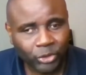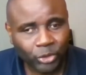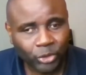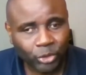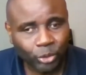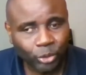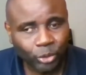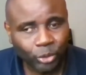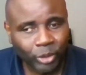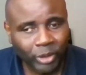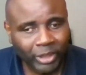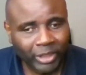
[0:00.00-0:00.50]

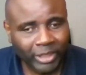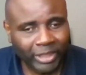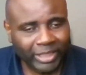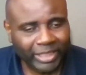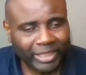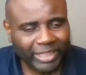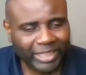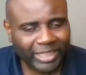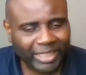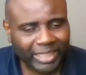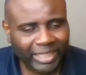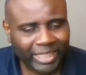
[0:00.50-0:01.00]
So
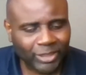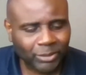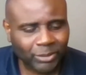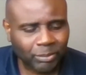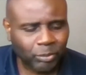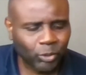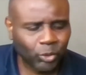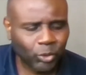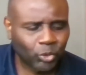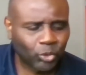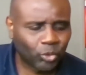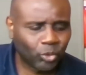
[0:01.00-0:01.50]
I
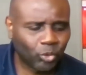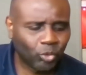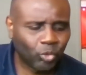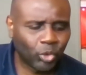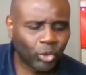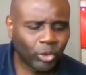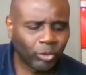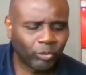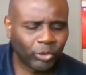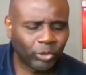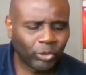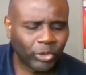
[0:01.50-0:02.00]
suppose
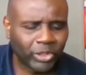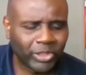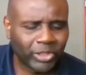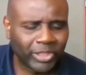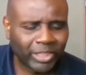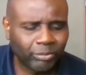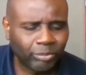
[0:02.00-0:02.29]
one of the things